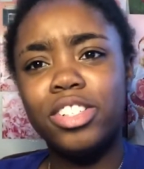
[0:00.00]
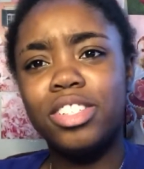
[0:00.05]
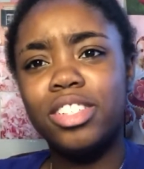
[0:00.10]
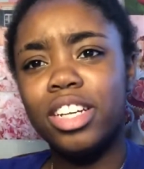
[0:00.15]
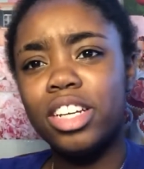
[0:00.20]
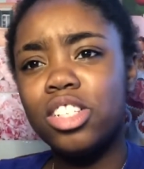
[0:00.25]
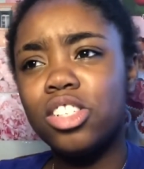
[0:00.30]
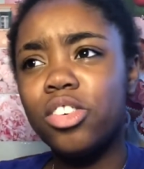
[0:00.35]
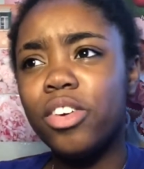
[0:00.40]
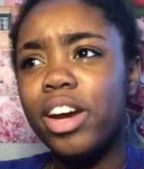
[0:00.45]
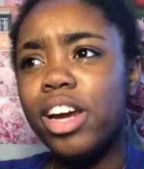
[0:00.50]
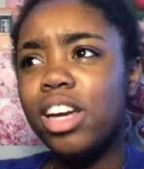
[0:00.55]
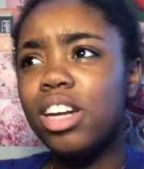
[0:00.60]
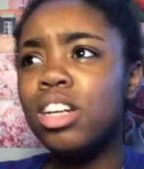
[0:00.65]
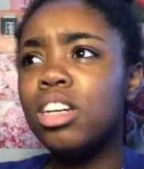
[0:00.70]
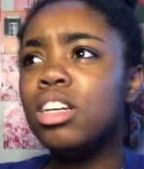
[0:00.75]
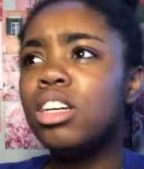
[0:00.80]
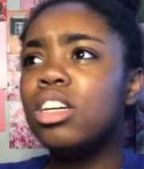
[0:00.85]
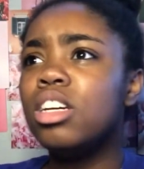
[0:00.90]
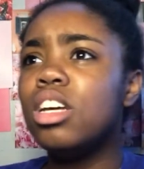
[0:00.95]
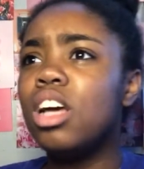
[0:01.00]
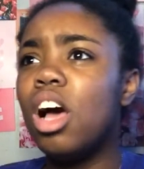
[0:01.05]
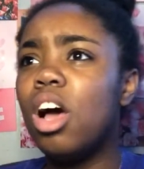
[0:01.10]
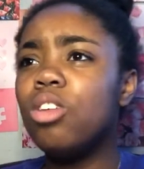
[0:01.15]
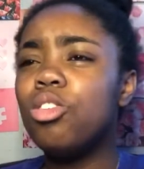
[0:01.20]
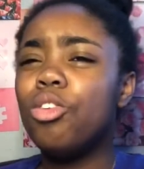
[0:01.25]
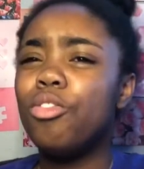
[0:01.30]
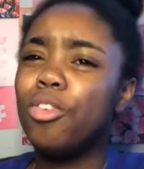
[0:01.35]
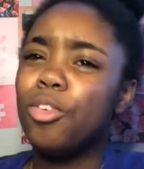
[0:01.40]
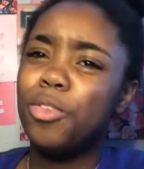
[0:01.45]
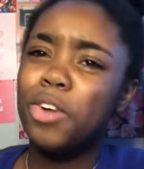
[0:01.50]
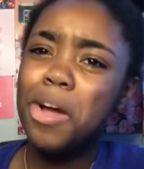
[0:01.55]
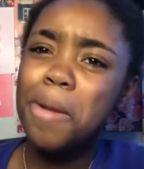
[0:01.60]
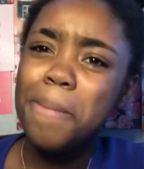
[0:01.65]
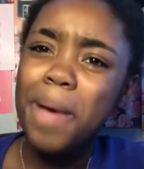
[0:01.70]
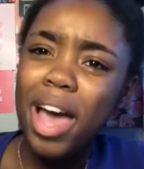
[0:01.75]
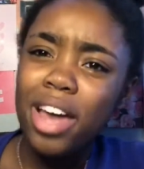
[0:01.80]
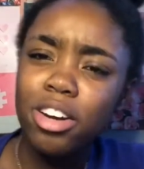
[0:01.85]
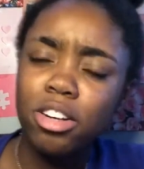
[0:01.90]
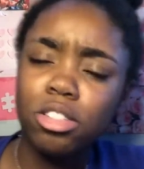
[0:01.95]
Sixth grade, I don't know if it really
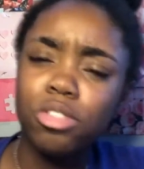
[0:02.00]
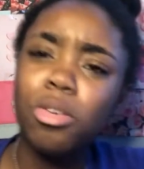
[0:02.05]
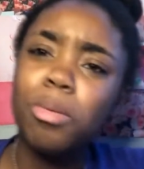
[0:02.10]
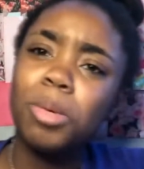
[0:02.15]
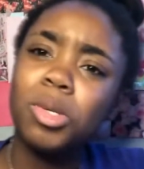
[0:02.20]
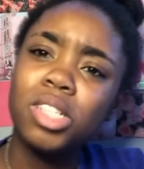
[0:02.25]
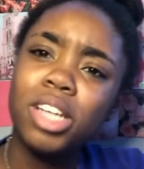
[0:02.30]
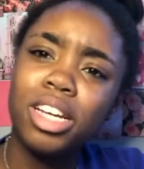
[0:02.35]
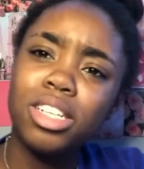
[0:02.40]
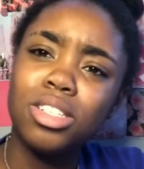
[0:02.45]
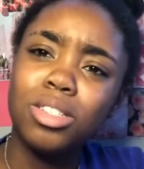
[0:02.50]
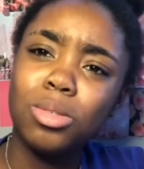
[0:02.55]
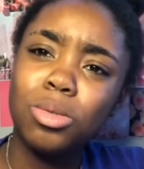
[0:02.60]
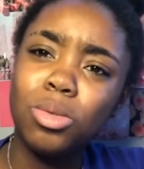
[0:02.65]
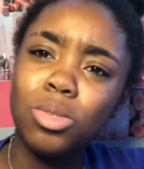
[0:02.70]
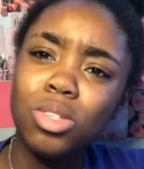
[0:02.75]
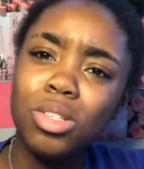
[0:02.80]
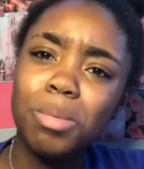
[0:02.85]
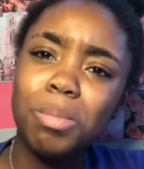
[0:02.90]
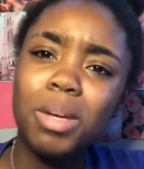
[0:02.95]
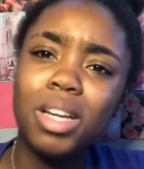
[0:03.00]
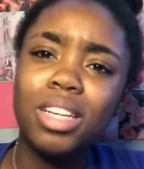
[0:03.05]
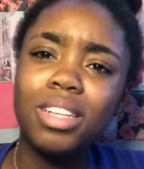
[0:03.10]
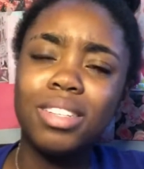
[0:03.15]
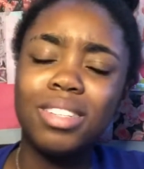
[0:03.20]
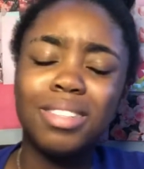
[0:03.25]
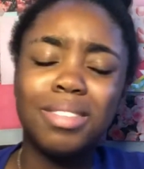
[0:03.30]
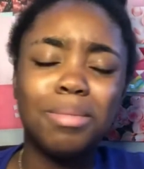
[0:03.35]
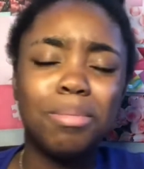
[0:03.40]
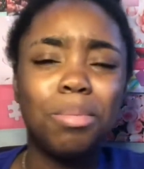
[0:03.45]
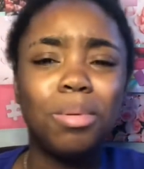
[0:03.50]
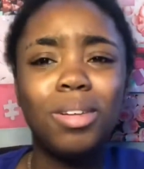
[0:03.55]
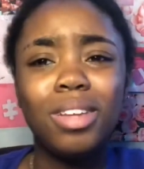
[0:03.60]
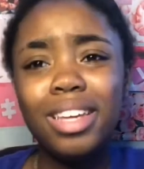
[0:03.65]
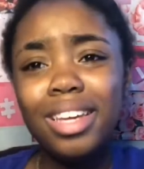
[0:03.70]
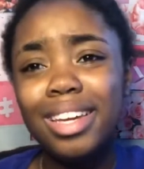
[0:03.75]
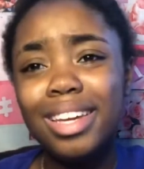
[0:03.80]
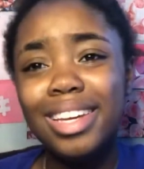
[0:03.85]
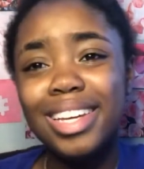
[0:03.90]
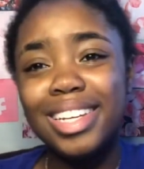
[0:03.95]
matters for most high schools, but
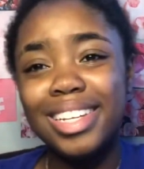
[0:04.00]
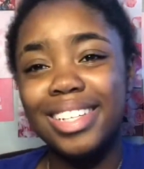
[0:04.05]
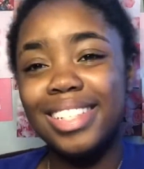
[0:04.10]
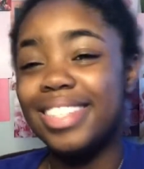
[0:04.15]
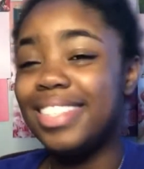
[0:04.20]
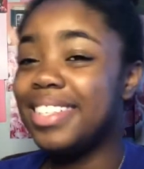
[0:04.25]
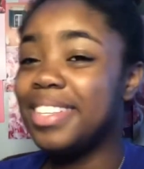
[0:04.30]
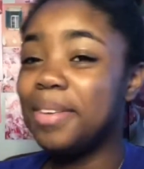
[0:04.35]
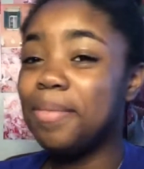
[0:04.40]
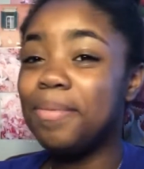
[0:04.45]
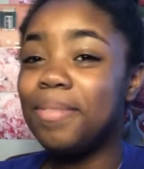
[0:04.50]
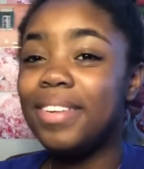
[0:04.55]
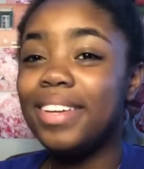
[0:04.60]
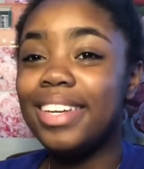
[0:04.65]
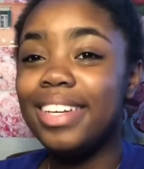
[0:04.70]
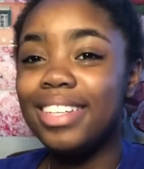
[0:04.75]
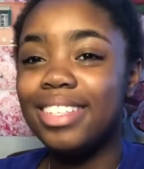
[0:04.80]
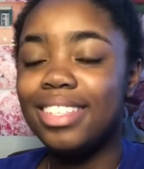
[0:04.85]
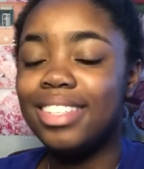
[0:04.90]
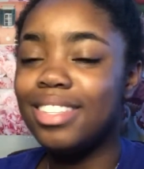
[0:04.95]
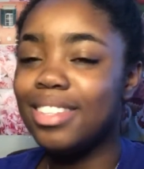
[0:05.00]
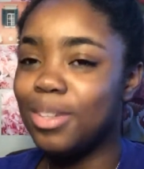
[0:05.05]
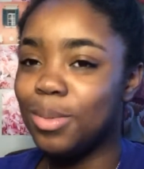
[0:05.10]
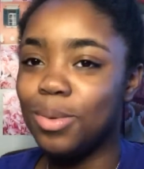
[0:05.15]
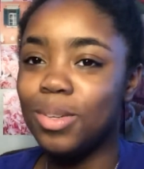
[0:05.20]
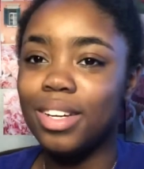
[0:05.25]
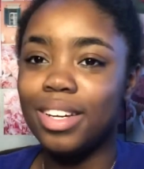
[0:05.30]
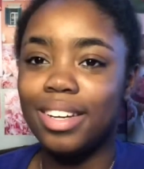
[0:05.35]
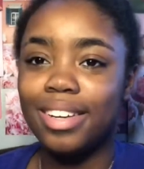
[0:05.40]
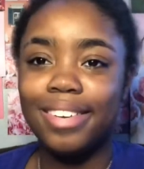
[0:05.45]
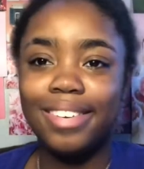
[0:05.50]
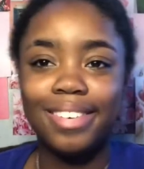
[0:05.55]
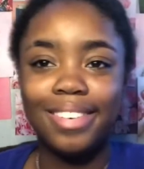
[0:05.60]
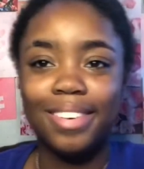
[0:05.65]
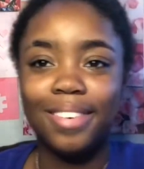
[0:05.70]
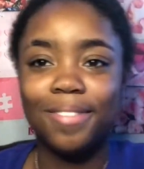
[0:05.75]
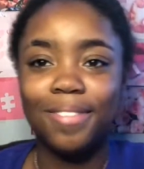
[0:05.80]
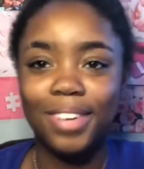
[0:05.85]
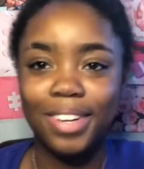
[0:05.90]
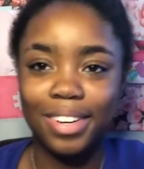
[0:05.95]
please, please do good
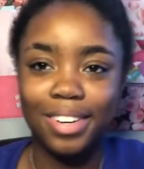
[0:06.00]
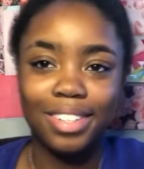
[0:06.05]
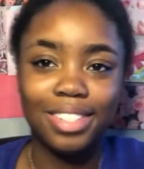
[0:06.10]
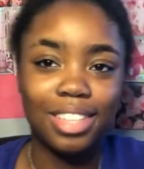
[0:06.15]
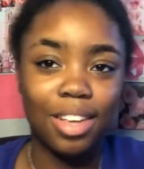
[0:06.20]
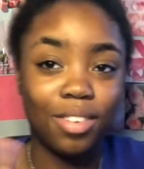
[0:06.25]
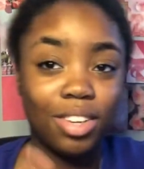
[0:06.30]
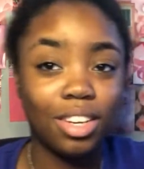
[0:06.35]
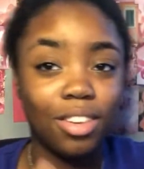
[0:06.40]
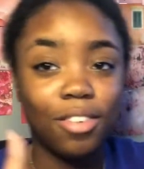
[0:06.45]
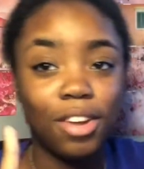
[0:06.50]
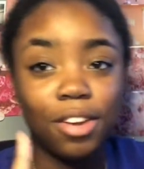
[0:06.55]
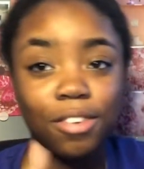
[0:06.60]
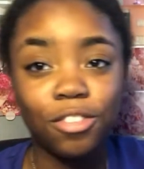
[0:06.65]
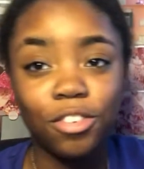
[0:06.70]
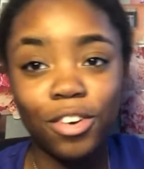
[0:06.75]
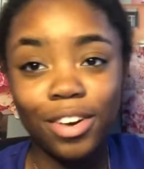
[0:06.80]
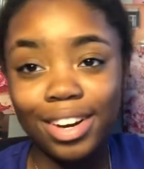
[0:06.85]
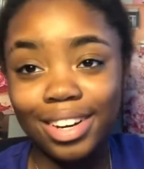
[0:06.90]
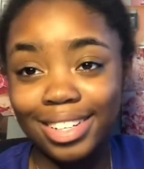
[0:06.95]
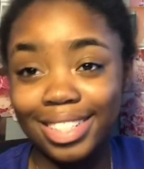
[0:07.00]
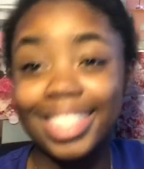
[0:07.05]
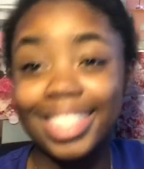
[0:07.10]
for seventh and eighth grade,